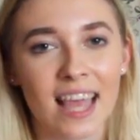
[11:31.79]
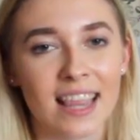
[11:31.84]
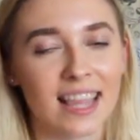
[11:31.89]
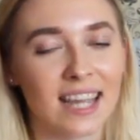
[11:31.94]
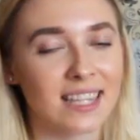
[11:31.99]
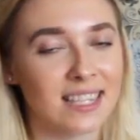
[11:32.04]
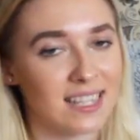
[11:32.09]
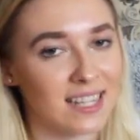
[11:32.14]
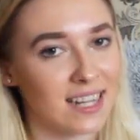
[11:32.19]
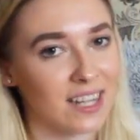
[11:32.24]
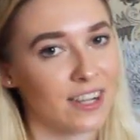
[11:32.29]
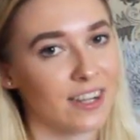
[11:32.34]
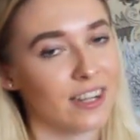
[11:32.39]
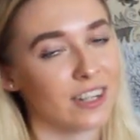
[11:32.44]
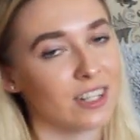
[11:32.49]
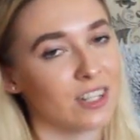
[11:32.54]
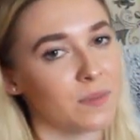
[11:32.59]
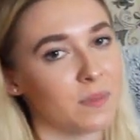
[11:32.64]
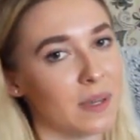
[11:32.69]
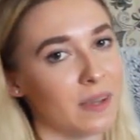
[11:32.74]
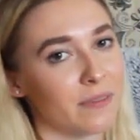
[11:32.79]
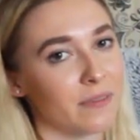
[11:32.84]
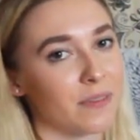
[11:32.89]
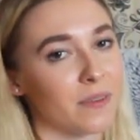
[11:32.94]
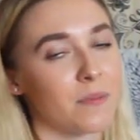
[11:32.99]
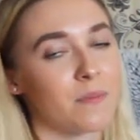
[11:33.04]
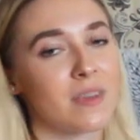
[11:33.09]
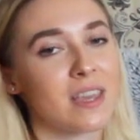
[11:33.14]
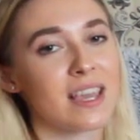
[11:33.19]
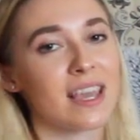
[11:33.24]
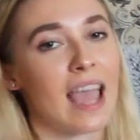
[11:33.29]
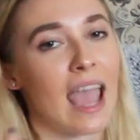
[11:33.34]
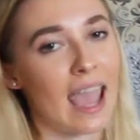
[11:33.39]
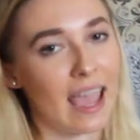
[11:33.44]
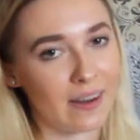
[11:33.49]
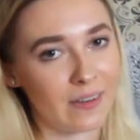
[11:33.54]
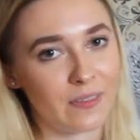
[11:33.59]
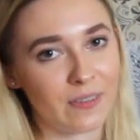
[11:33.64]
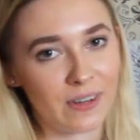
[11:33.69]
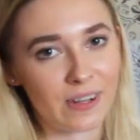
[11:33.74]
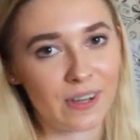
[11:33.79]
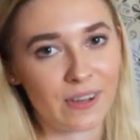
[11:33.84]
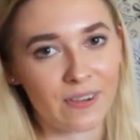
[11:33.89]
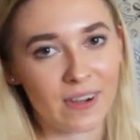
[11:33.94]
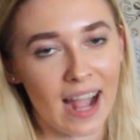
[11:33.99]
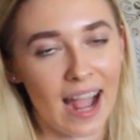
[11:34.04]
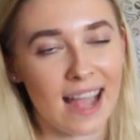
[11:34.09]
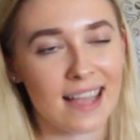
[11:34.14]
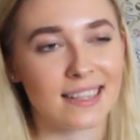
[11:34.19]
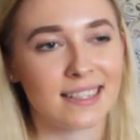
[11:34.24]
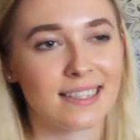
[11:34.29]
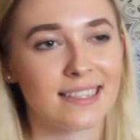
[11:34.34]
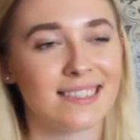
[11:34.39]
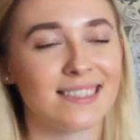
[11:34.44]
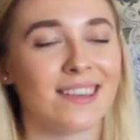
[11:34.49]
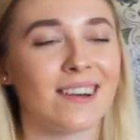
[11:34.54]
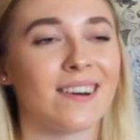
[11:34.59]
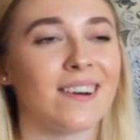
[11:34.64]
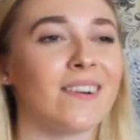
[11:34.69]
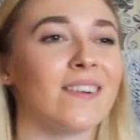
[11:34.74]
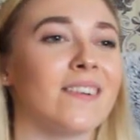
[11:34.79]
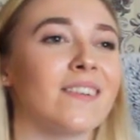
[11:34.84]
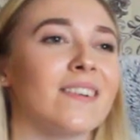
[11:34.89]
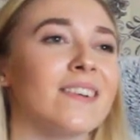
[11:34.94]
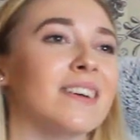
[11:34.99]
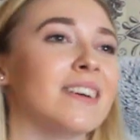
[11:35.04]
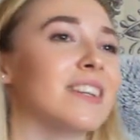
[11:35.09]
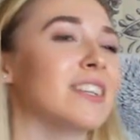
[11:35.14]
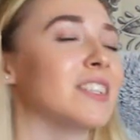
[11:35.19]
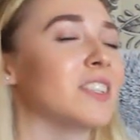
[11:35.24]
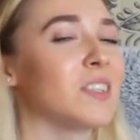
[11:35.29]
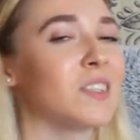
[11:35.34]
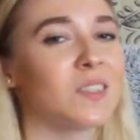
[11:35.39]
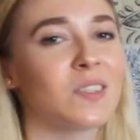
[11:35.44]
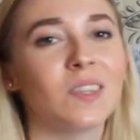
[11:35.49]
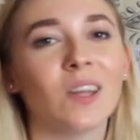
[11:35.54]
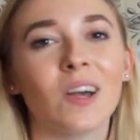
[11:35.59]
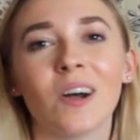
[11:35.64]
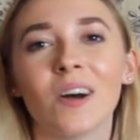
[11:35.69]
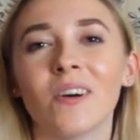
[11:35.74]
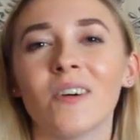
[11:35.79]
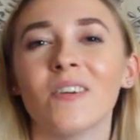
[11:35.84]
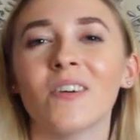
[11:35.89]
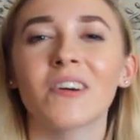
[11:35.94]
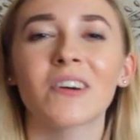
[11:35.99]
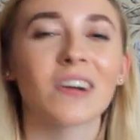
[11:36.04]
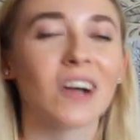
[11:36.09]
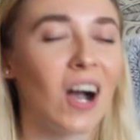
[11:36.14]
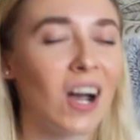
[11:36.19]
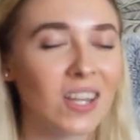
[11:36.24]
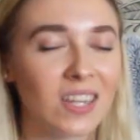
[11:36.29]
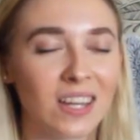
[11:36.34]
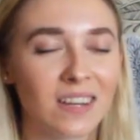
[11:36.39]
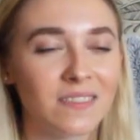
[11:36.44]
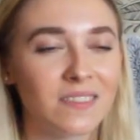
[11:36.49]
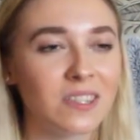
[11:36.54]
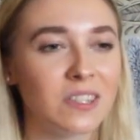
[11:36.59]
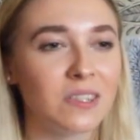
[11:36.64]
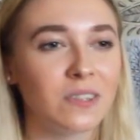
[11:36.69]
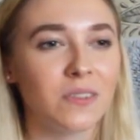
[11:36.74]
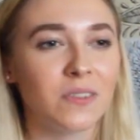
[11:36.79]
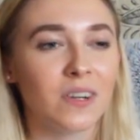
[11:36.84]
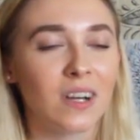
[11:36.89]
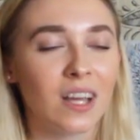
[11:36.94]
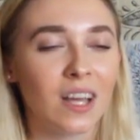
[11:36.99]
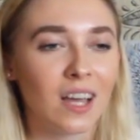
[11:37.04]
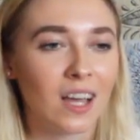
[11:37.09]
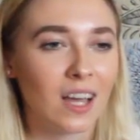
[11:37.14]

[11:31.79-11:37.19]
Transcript: That's an encouragement for me and for you guys, so just know God loves you,